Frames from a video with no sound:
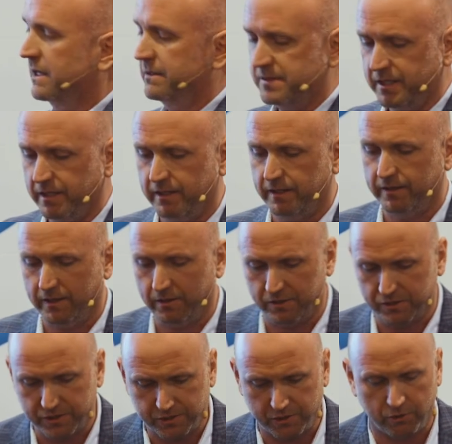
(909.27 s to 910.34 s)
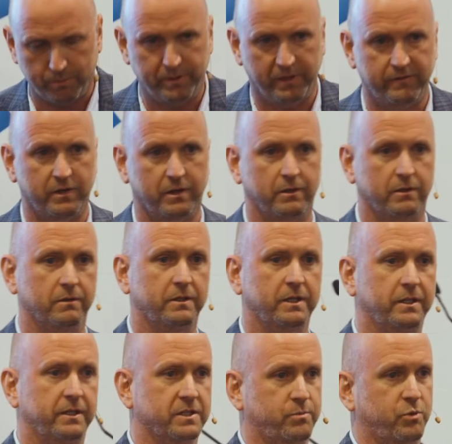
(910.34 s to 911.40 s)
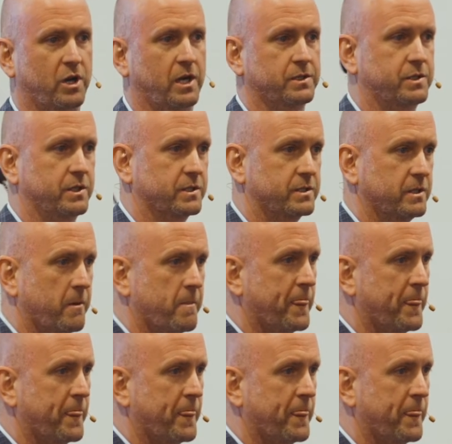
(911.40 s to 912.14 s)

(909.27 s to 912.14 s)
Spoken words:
I'm saying they're so pivotal in this process.